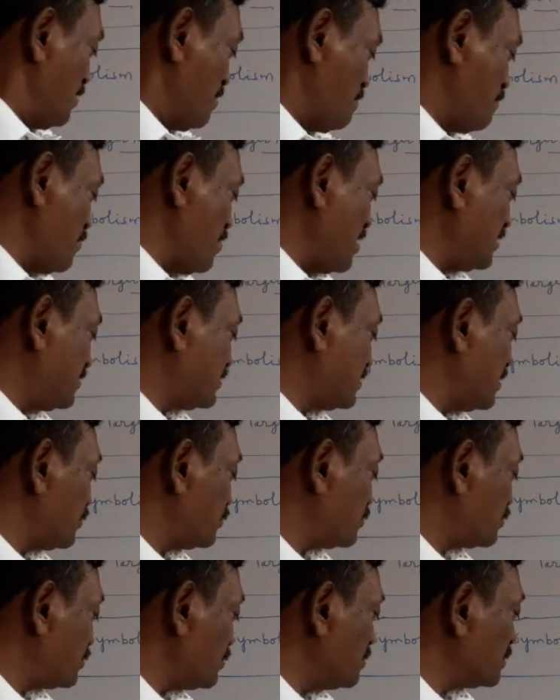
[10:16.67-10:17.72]
the poet
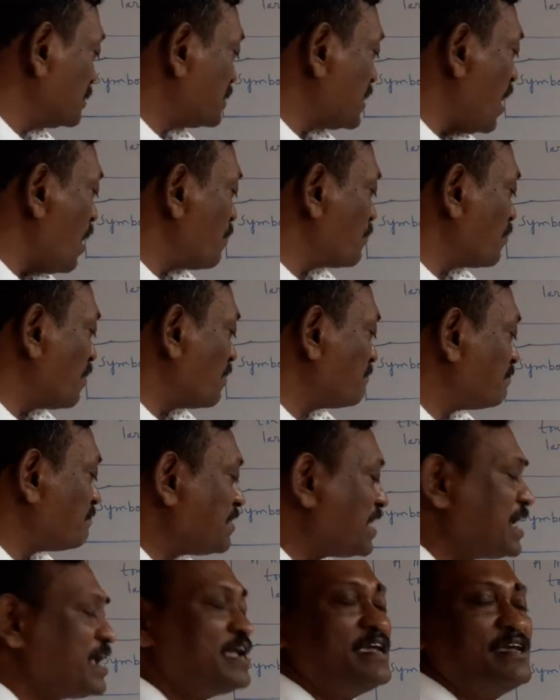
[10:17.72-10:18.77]
says, shook down on
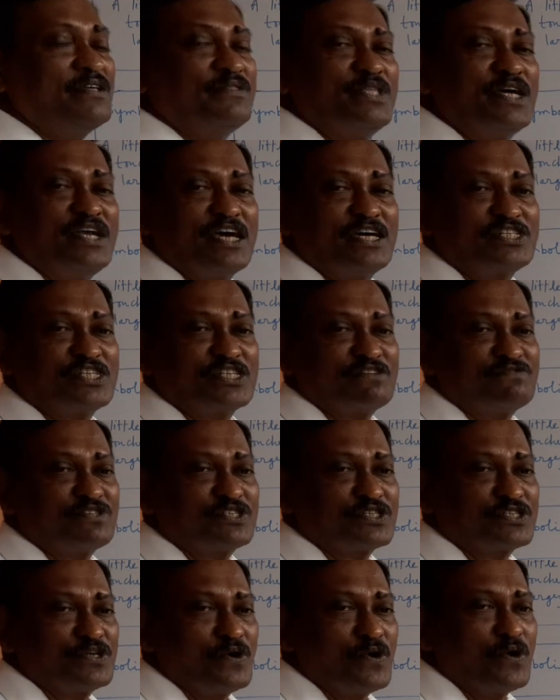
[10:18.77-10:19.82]
me the dust of
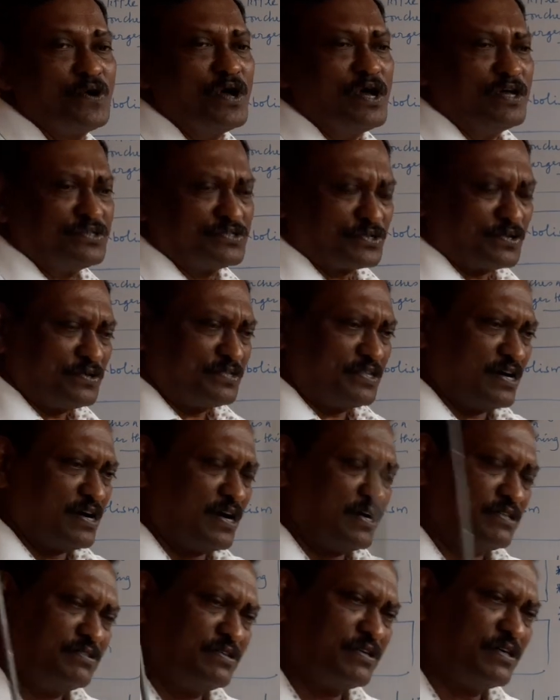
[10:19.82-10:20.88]
snow. So
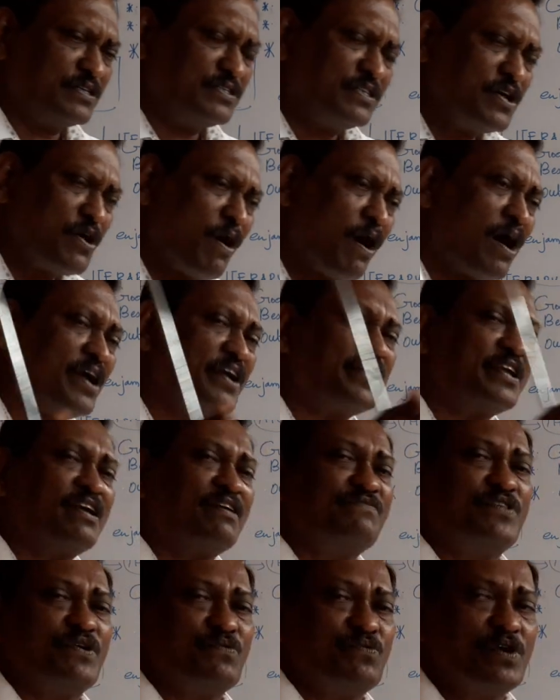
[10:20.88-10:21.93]
the order
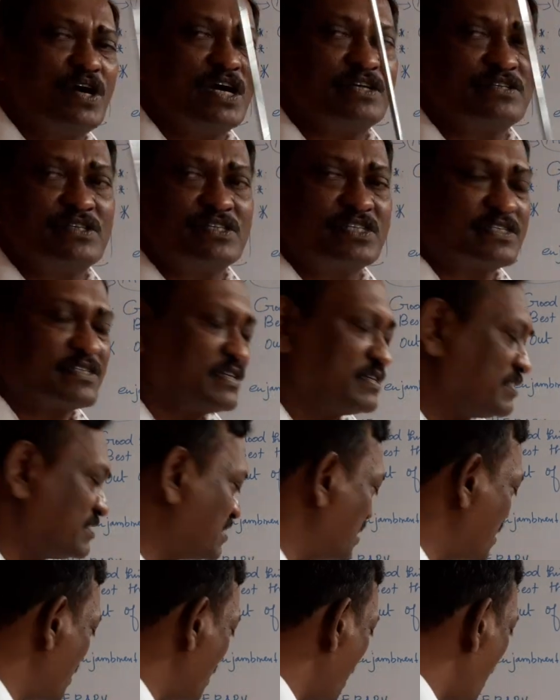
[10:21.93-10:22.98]
of the words, they